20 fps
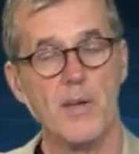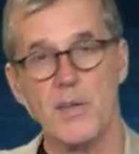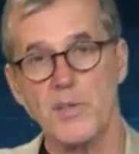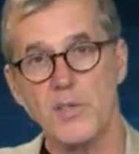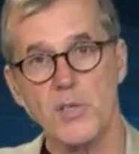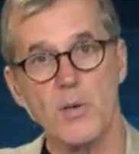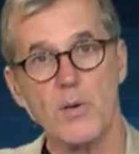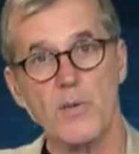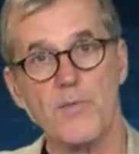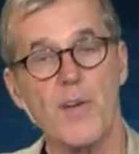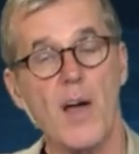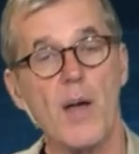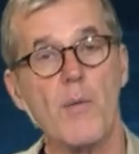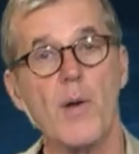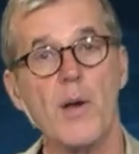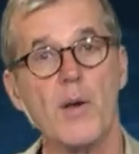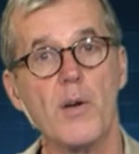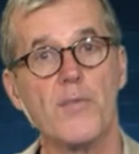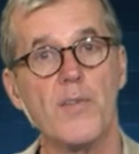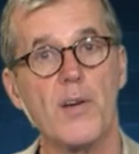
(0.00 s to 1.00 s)
So if I
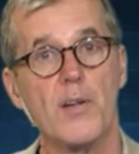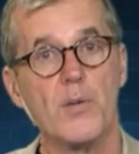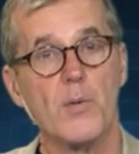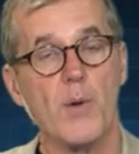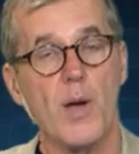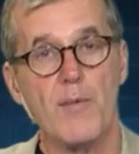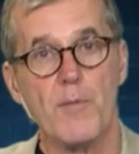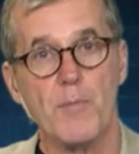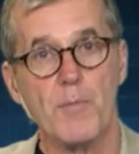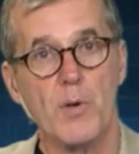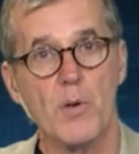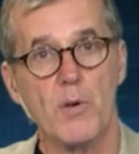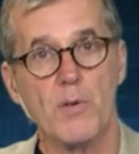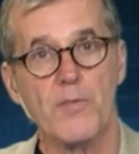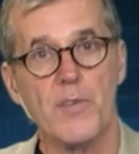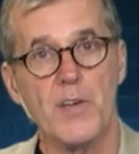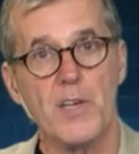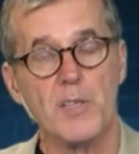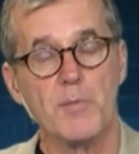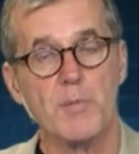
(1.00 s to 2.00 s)
want to know do I have a pure
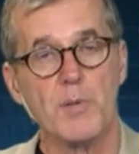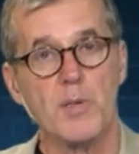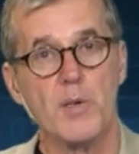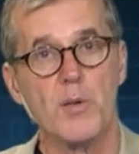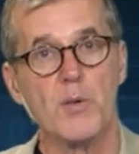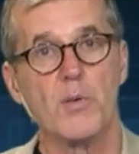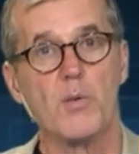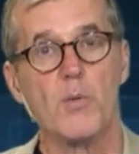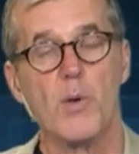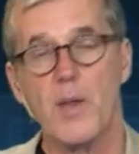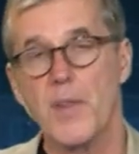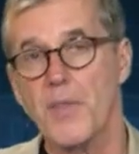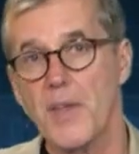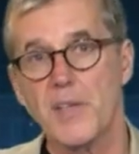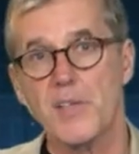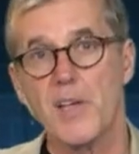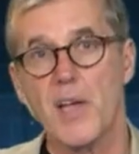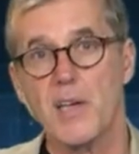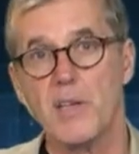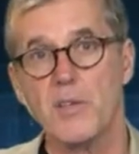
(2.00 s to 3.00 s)
phase material, one of the
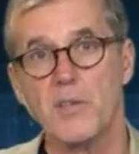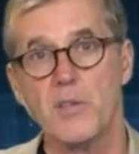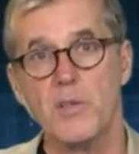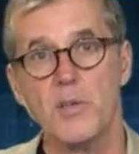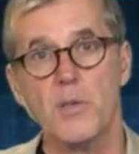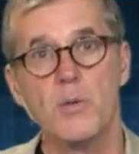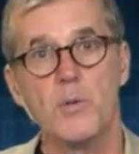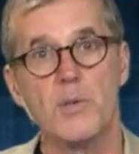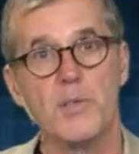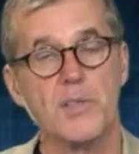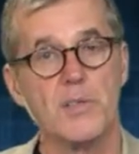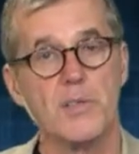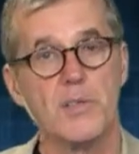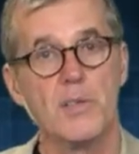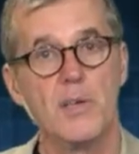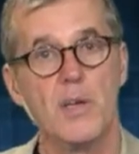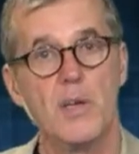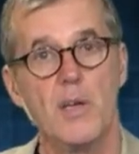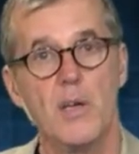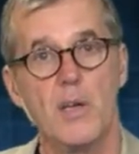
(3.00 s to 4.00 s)
things I can do is
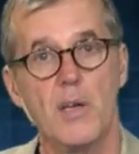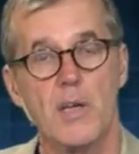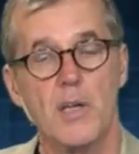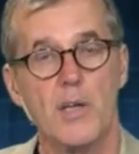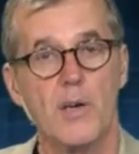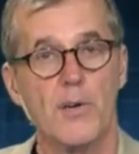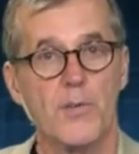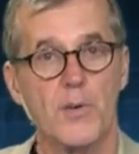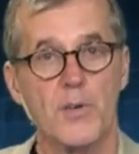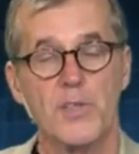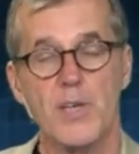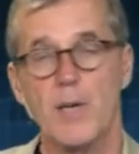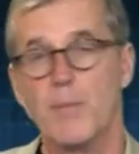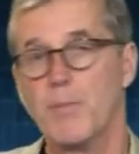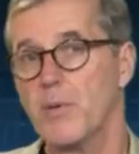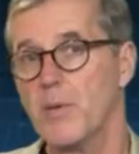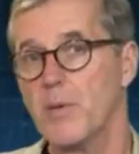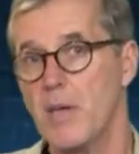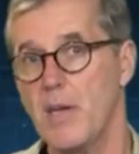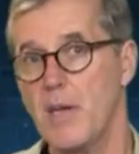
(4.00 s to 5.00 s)
to, for
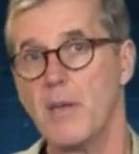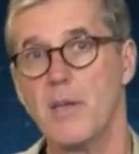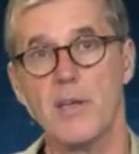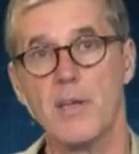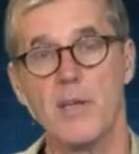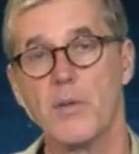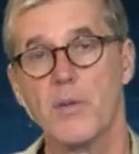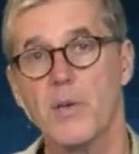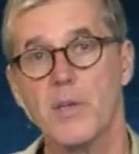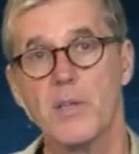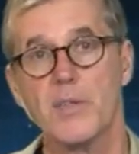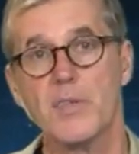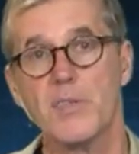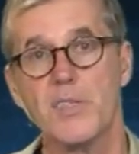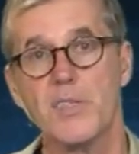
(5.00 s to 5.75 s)
example, heat it and look to